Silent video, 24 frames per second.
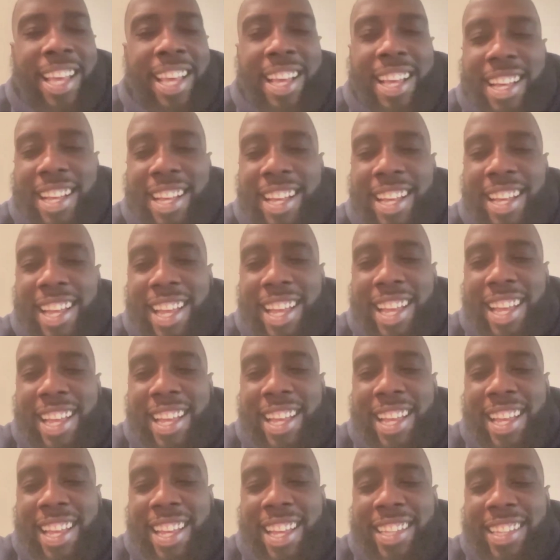Uh,
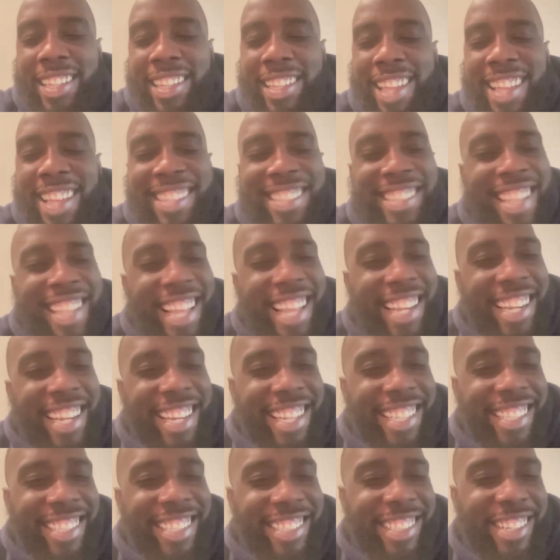uh, that's not
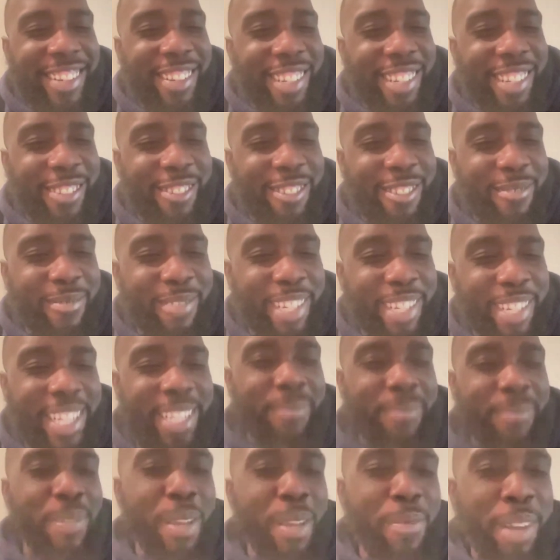necessarily true
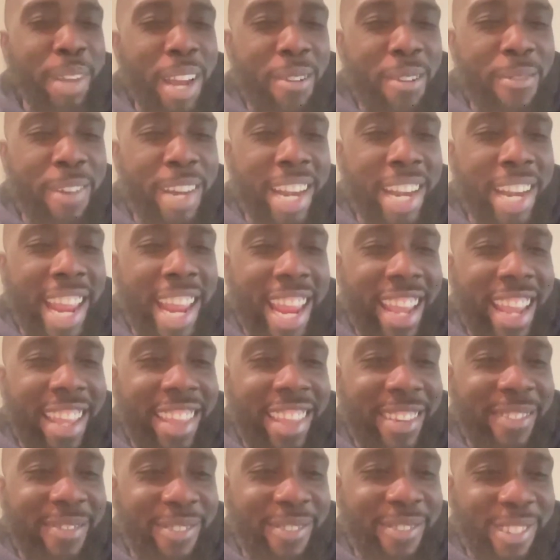because people already
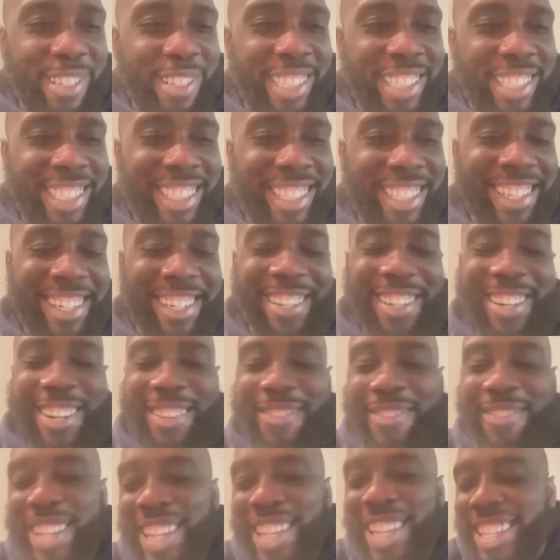have their voice. You know
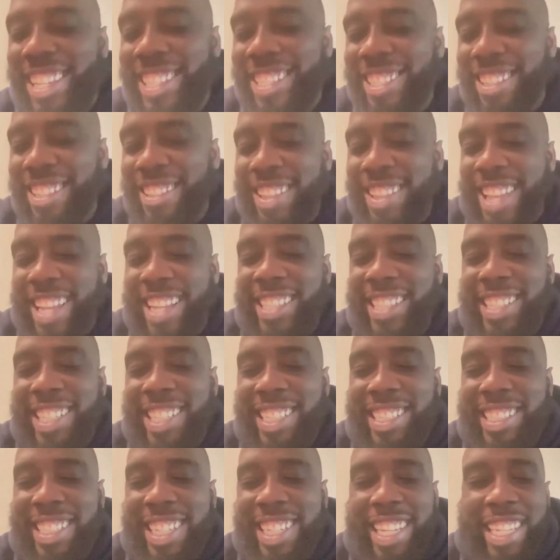what I mean? And so they
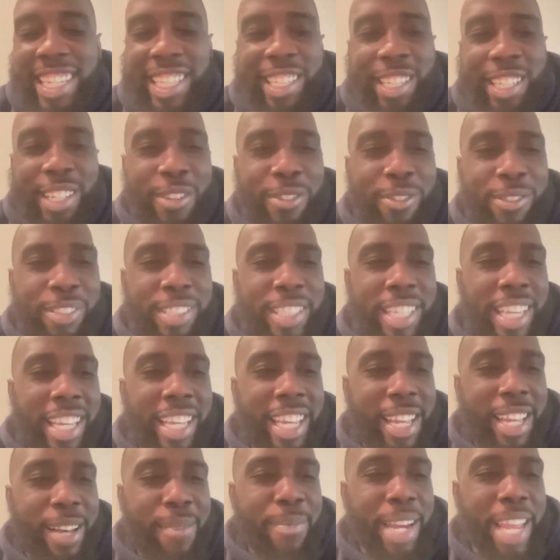just need you to
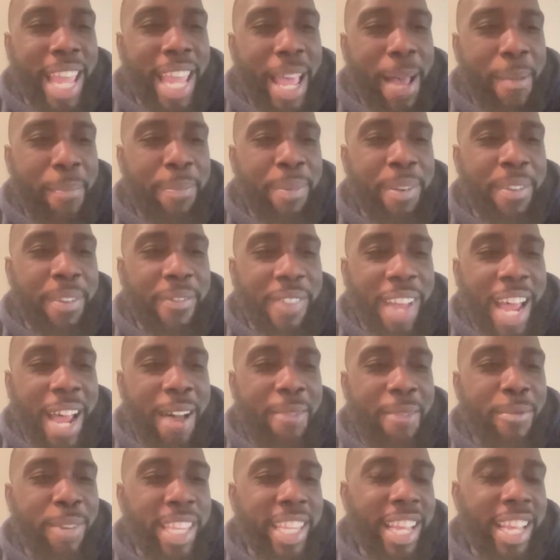help
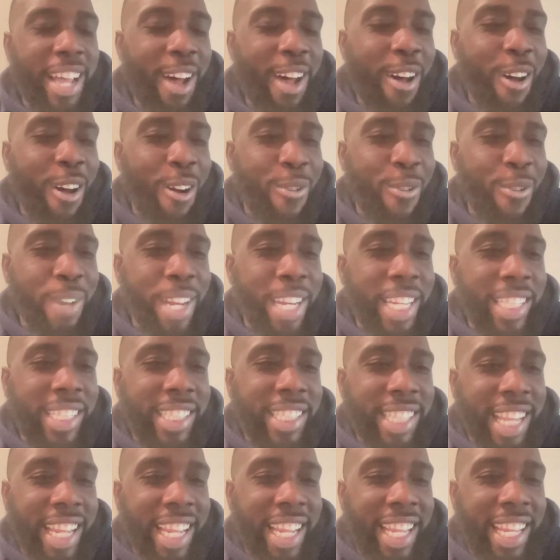amplify what they're already
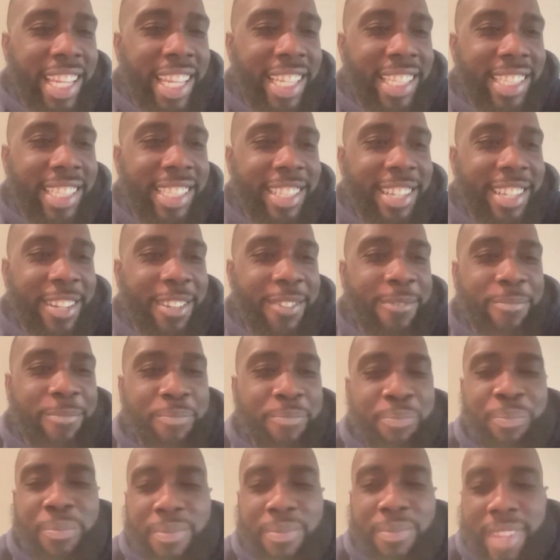saying. So
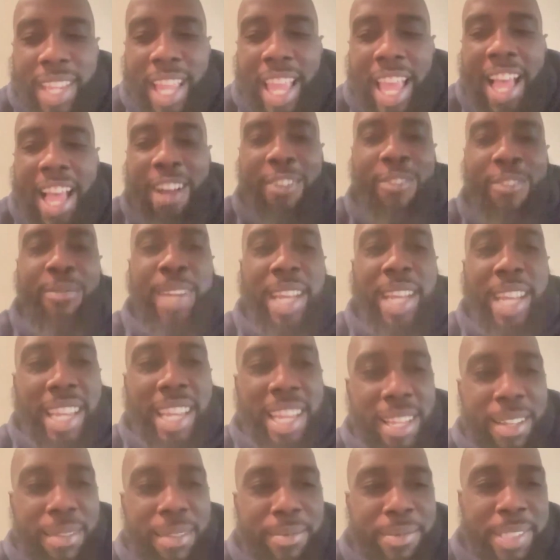I hope that
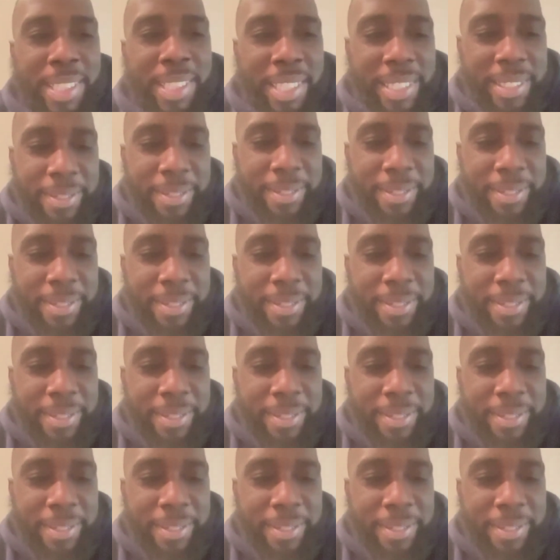helps.